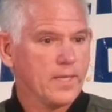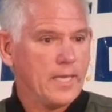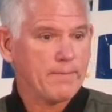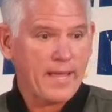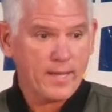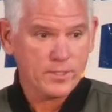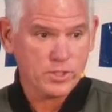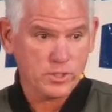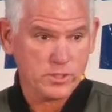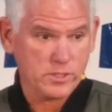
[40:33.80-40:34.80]
And my
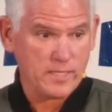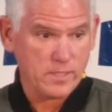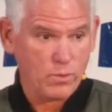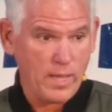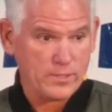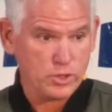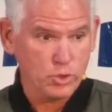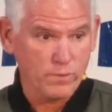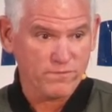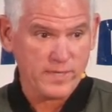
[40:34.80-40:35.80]
hunch is that as
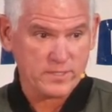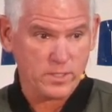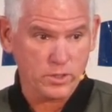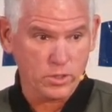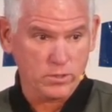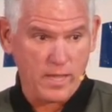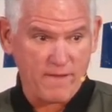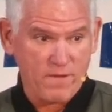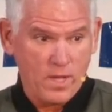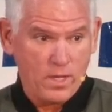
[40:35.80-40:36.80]
you reflect on your
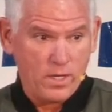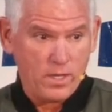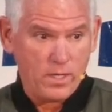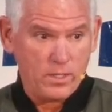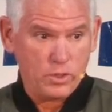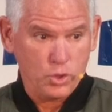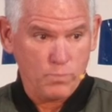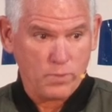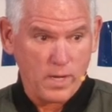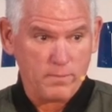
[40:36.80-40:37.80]
life, you
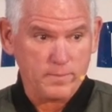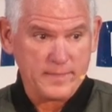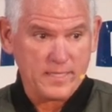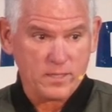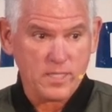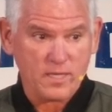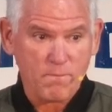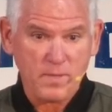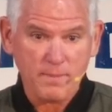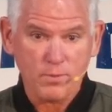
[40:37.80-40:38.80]
probably can think
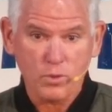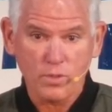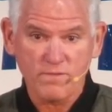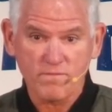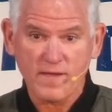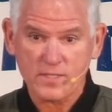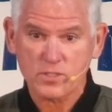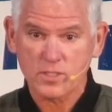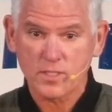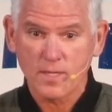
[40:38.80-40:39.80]
of people who have
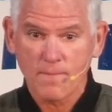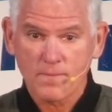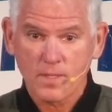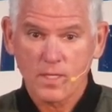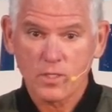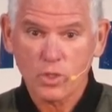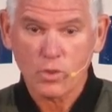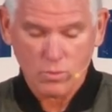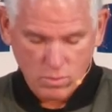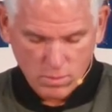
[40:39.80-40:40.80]
invested in
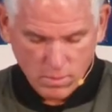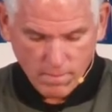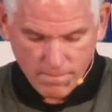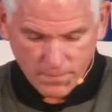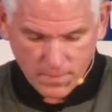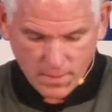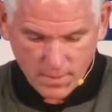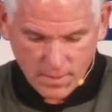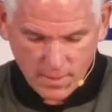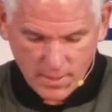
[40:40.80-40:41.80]
you.
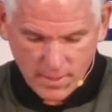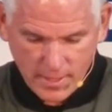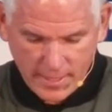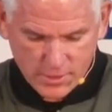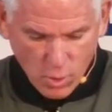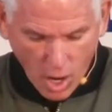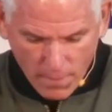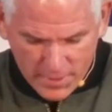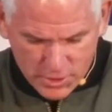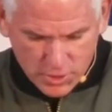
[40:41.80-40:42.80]
And so
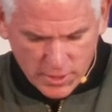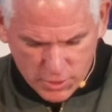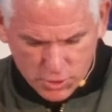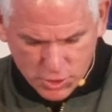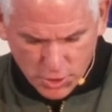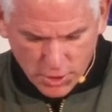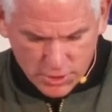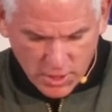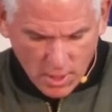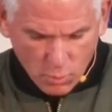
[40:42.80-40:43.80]
our mission as a
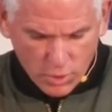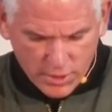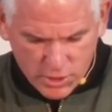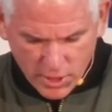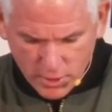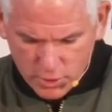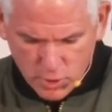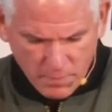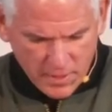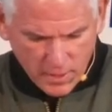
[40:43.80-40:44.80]
church will continue
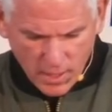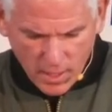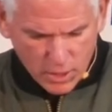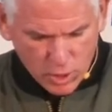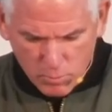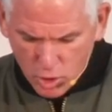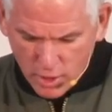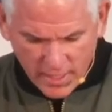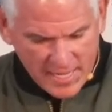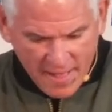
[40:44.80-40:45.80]
to be a
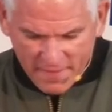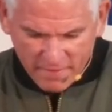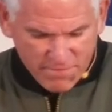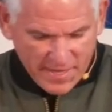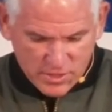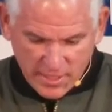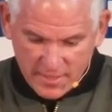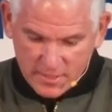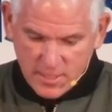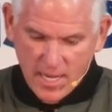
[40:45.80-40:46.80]
community that invests
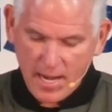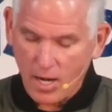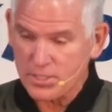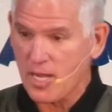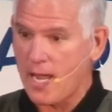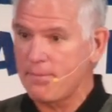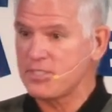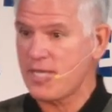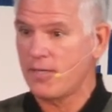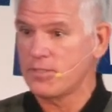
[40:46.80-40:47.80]
in our time
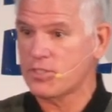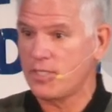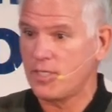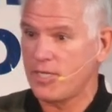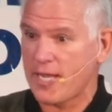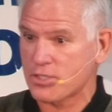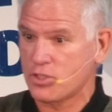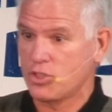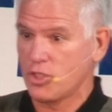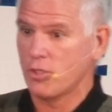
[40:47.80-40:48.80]
and talents in the
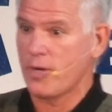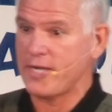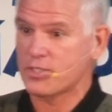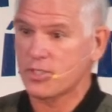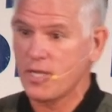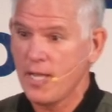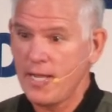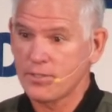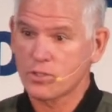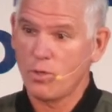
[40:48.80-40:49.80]
next generation.
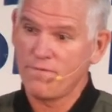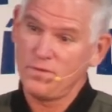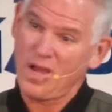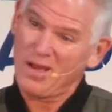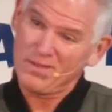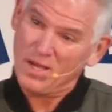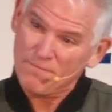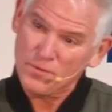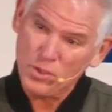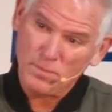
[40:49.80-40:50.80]
And so I'd love
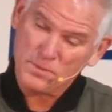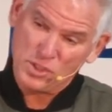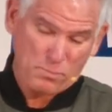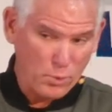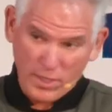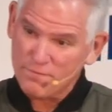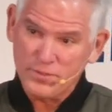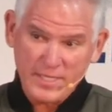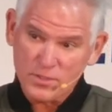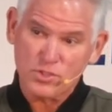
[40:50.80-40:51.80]
for you to just
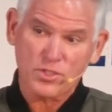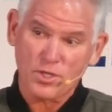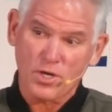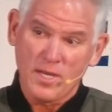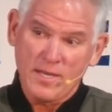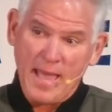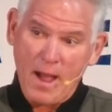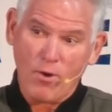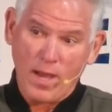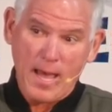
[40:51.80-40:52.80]
prayerfully consider
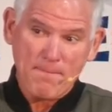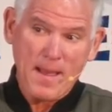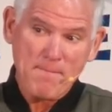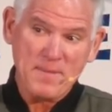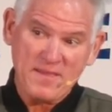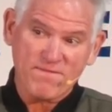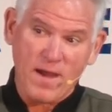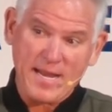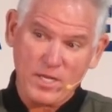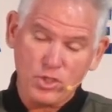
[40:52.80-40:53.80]
how God might be
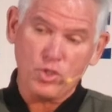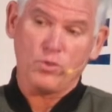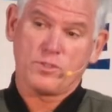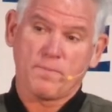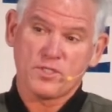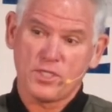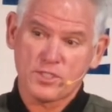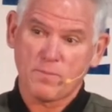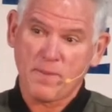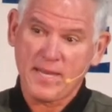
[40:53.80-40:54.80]
inviting you to
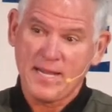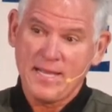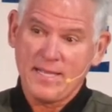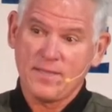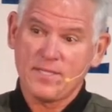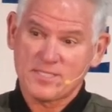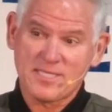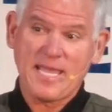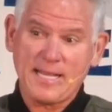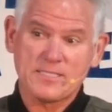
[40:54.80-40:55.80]
participate in this
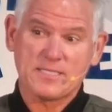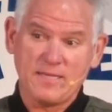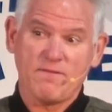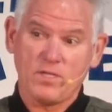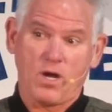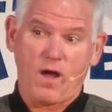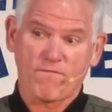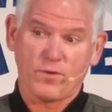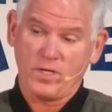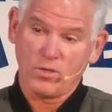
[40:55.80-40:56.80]
Thanksgiving
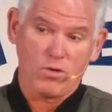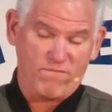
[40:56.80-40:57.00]
offering, a goal of